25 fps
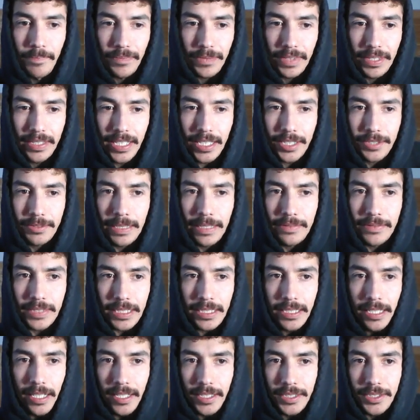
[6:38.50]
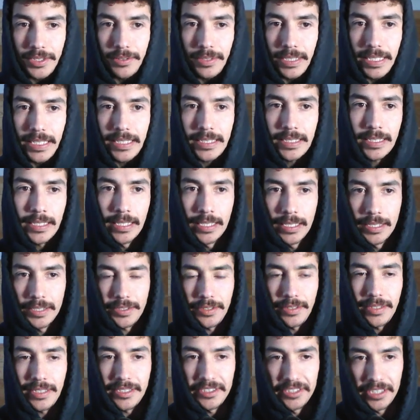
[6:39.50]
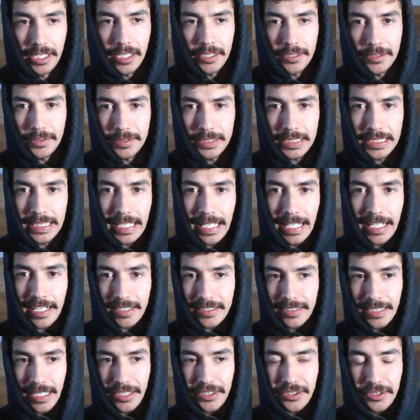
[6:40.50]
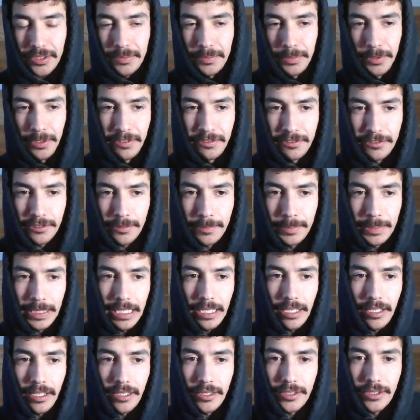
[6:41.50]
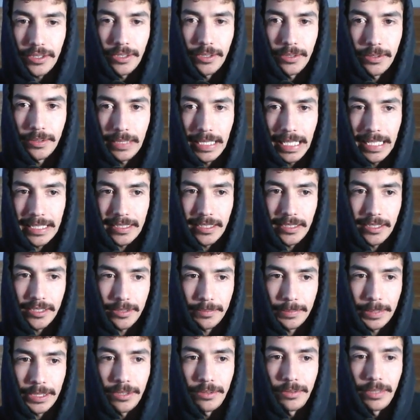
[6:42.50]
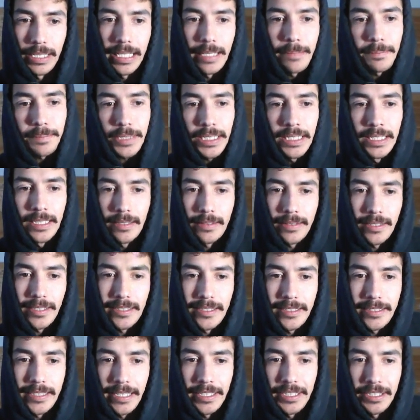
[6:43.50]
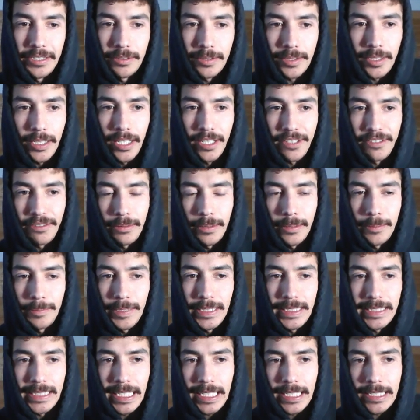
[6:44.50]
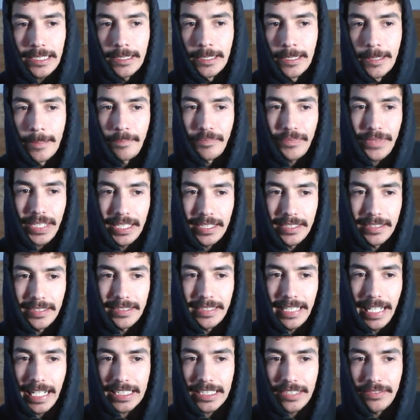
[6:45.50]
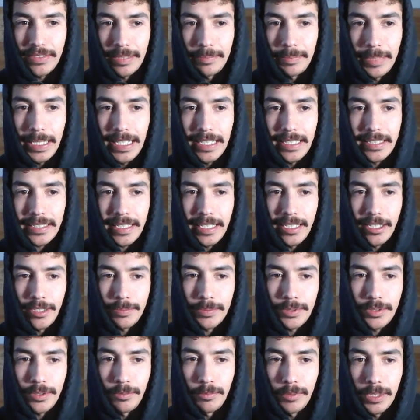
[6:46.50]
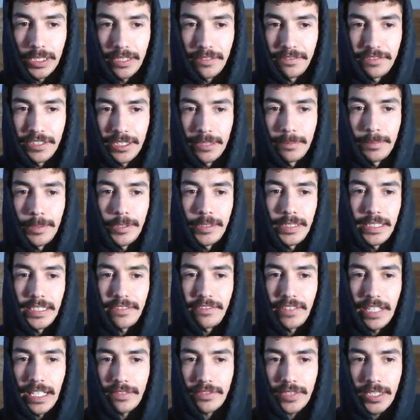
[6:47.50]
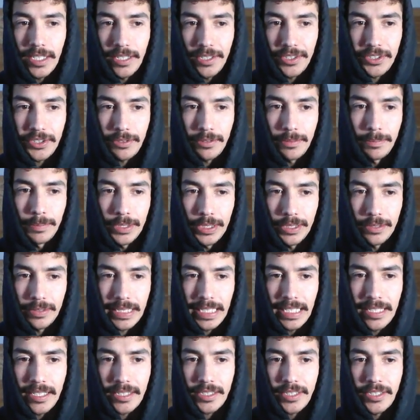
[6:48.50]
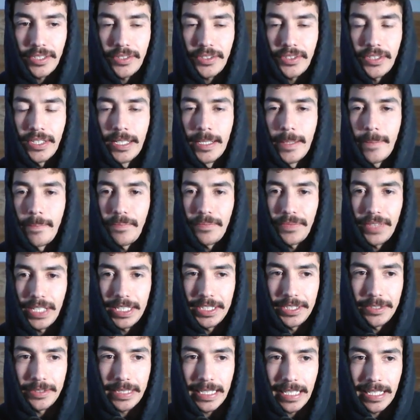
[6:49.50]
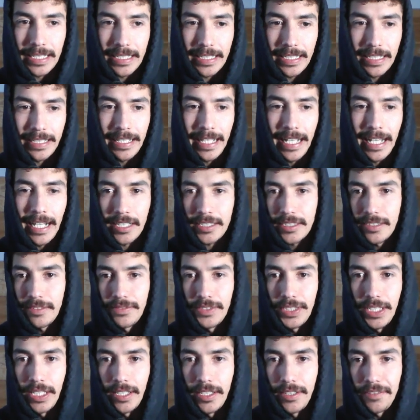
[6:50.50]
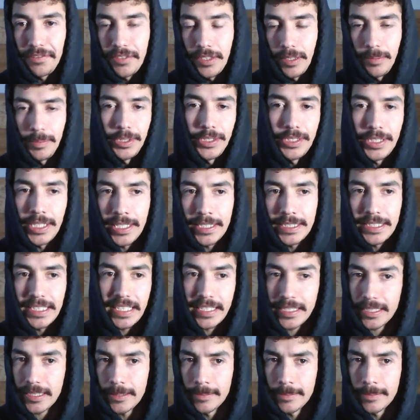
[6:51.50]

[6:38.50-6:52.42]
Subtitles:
Next, we have the God Thread. So this not only acts as removal, but also as a little bit of ramp. This is a new card from OP10, and it is activate main, KO up to one of your opponent's 5 cost or below characters. Then you get an active Dawn from your Dawn deck.